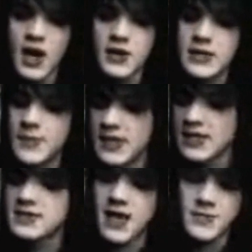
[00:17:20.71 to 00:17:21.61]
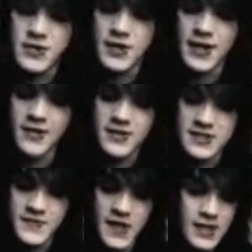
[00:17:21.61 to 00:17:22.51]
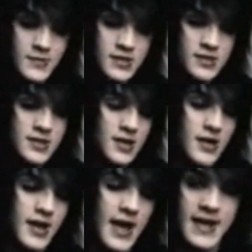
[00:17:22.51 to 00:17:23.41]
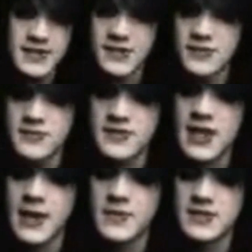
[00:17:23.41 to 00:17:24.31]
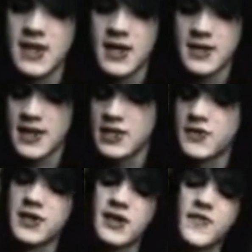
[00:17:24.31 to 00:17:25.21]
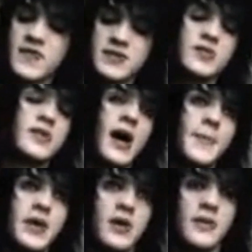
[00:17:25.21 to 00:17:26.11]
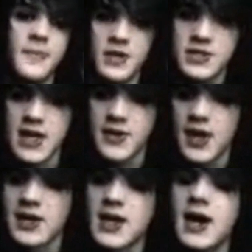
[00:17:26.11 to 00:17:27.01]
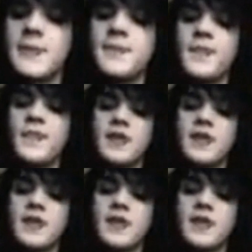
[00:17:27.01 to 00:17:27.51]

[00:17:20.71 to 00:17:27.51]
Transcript: Our EP, Time's Running Out, is available on iTunes, Amazon, and you can get a physical copy on merchnow.com.